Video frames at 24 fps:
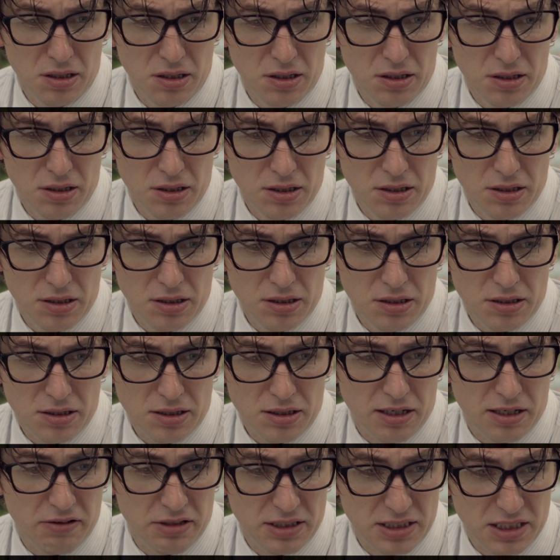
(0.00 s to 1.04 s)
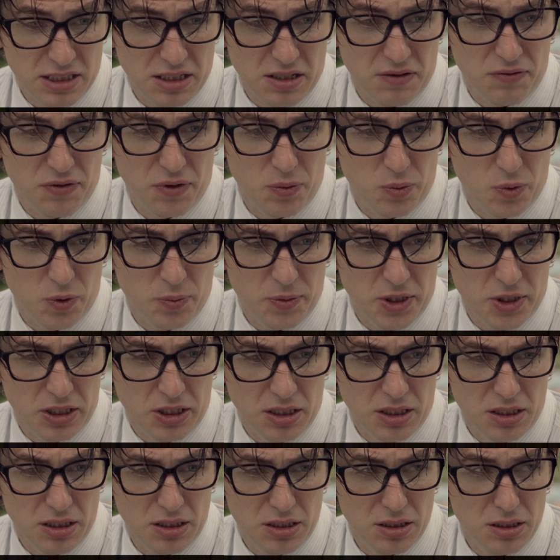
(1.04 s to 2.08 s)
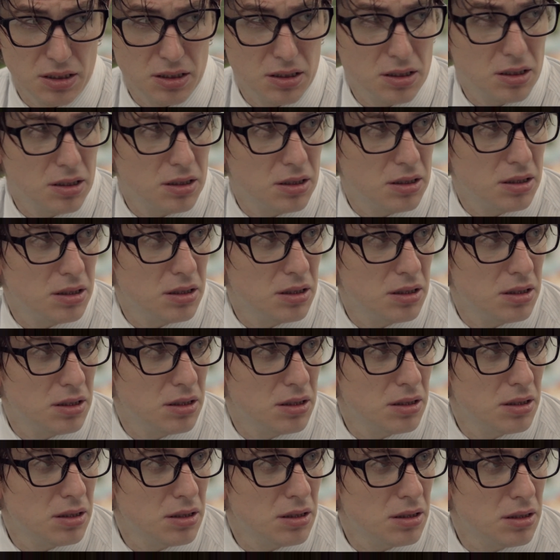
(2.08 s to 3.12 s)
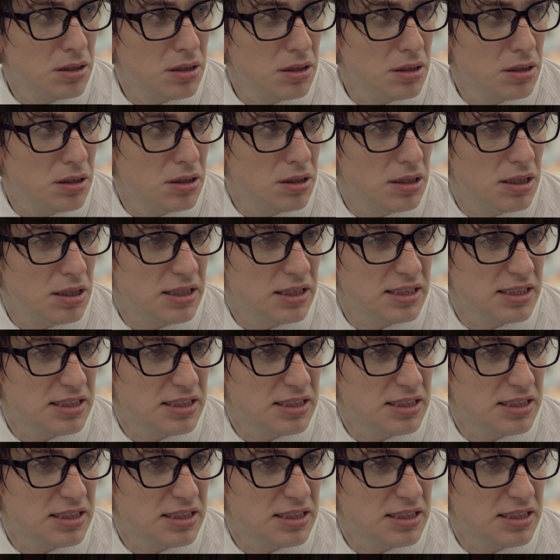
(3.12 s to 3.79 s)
assures him that she loves him and they can be together, away from his